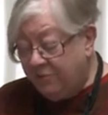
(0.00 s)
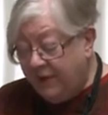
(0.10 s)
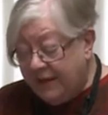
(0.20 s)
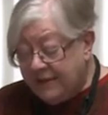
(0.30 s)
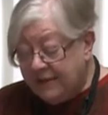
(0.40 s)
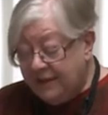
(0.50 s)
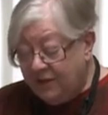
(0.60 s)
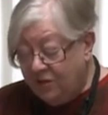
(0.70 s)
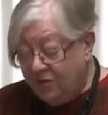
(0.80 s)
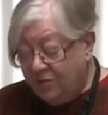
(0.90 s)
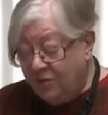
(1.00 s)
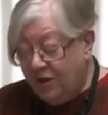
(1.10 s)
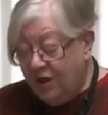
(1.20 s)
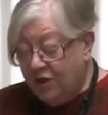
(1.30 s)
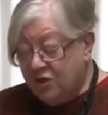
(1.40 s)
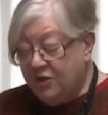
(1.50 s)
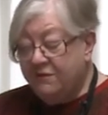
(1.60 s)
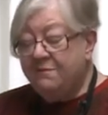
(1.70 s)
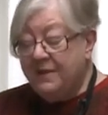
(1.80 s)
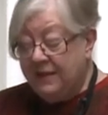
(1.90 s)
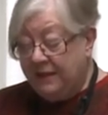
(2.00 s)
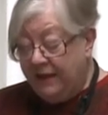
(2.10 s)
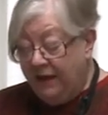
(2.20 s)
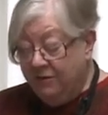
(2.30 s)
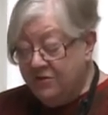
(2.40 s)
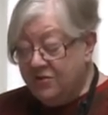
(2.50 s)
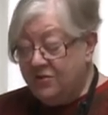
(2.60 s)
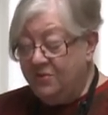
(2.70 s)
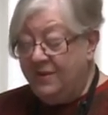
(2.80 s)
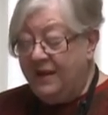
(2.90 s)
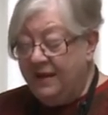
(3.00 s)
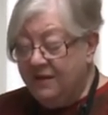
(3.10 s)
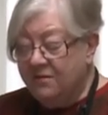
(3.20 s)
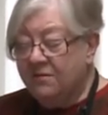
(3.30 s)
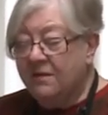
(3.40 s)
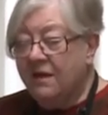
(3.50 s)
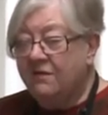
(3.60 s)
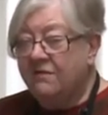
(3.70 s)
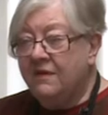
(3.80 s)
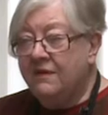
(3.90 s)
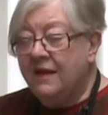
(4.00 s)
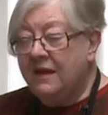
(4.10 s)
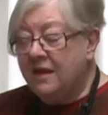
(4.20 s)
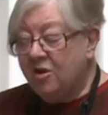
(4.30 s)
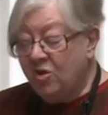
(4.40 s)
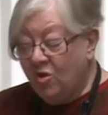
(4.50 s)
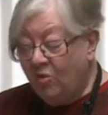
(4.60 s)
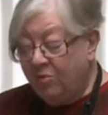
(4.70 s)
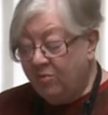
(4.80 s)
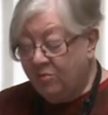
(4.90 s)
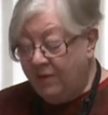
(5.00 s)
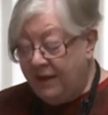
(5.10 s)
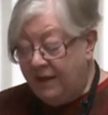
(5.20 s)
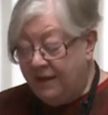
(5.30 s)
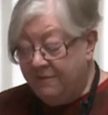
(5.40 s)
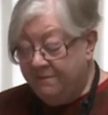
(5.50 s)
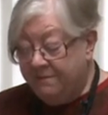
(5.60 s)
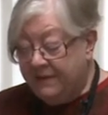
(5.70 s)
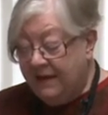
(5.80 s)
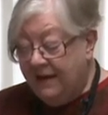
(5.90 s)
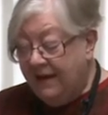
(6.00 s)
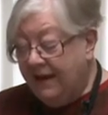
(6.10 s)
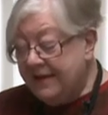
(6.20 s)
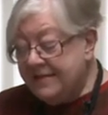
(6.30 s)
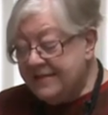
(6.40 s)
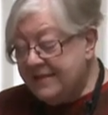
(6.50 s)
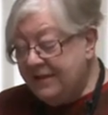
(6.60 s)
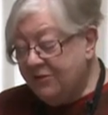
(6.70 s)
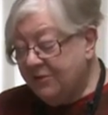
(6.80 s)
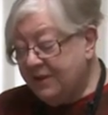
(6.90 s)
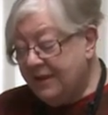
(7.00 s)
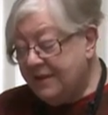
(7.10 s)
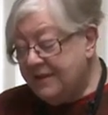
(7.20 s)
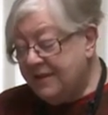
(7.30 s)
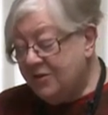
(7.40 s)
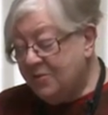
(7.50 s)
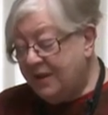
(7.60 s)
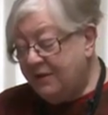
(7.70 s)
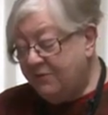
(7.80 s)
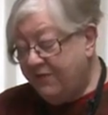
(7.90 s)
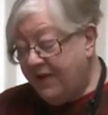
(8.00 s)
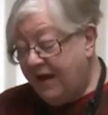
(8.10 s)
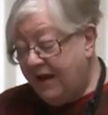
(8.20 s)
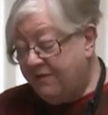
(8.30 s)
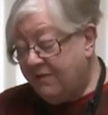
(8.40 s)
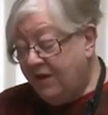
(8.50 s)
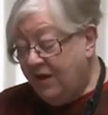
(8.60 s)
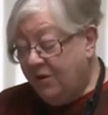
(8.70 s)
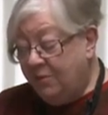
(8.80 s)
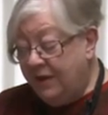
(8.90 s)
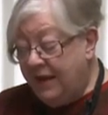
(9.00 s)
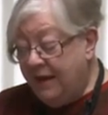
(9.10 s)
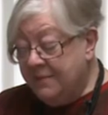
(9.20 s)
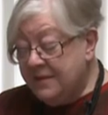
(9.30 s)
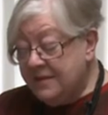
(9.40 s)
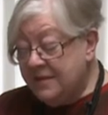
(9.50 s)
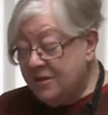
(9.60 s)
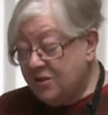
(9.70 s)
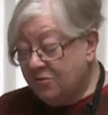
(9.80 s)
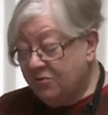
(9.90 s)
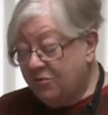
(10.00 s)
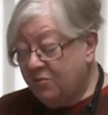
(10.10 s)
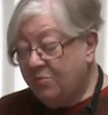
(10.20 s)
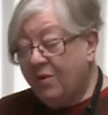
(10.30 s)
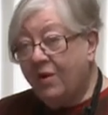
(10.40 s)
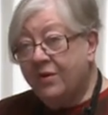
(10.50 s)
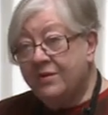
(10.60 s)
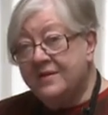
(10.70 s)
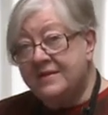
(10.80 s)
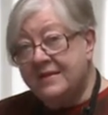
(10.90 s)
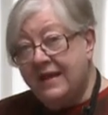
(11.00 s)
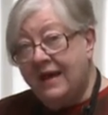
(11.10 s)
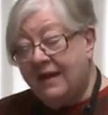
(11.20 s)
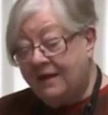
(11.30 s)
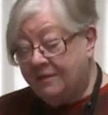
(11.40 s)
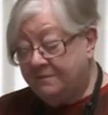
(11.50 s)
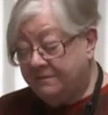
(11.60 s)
practically new, should have been allowed to end her life in that ignoble way. I had seen her in 1925 when Amundsen's crew brought her to Seattle